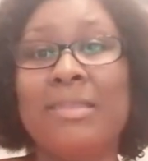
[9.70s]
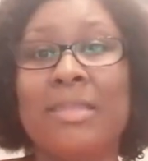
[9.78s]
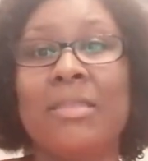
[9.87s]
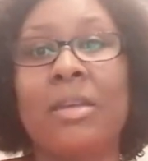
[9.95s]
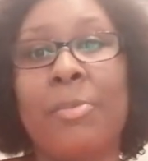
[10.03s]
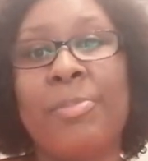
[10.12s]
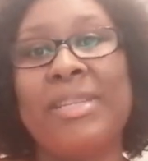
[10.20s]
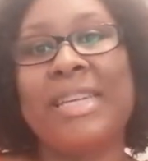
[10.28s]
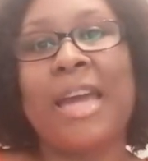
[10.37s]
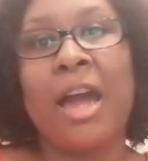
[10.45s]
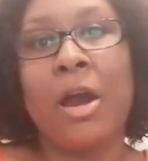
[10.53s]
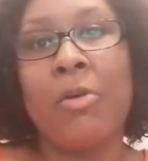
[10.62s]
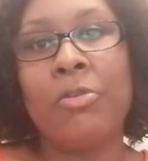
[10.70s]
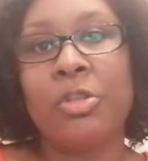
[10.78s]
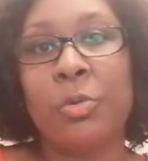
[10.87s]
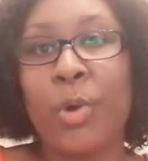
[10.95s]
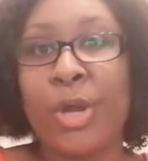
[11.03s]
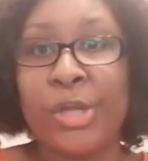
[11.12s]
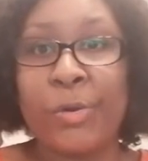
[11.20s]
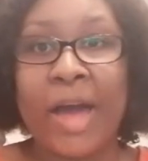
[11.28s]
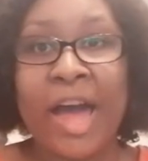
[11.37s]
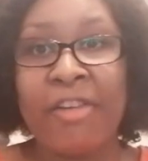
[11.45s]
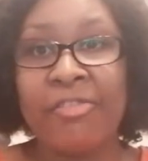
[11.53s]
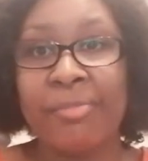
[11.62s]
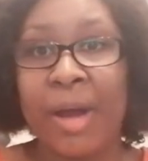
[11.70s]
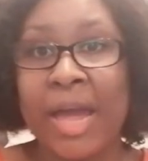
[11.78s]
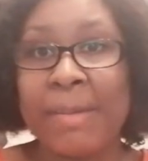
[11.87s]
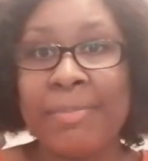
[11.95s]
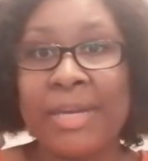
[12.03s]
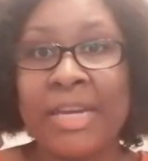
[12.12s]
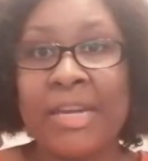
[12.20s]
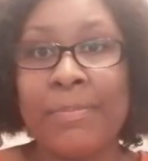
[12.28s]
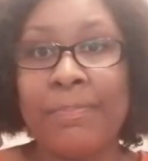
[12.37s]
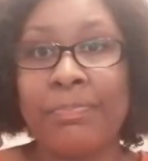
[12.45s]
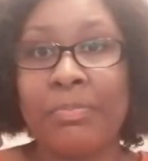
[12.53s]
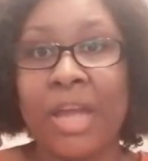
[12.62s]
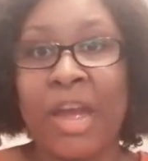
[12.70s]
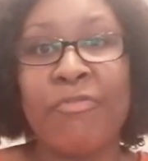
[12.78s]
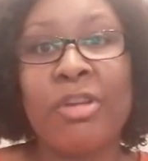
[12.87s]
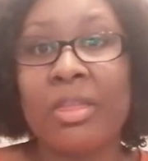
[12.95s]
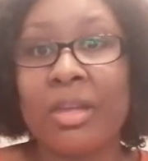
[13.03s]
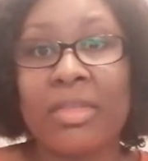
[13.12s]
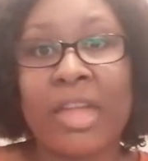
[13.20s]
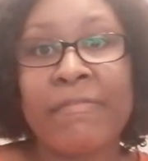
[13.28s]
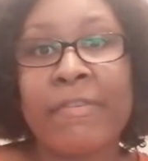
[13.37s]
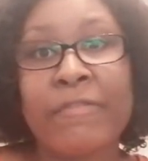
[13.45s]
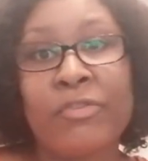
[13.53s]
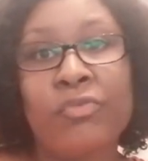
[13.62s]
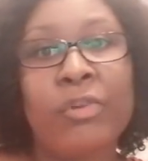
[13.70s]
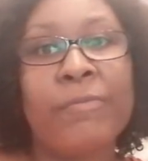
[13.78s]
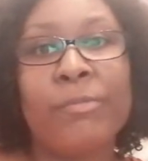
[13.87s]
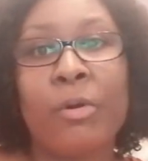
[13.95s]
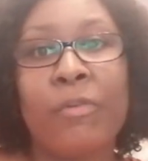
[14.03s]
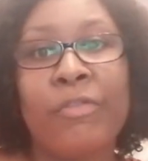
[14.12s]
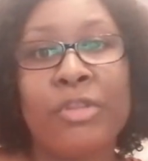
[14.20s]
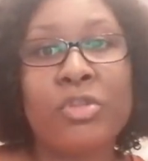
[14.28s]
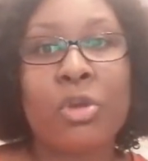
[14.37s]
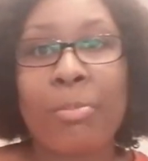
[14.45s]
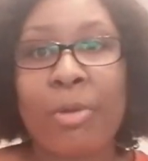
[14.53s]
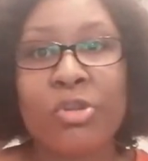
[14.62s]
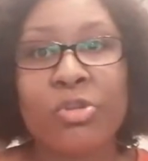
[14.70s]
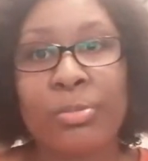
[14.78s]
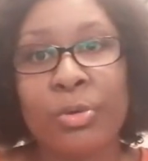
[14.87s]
To somebody else, what you have might be everything they've ever dreamed of and so much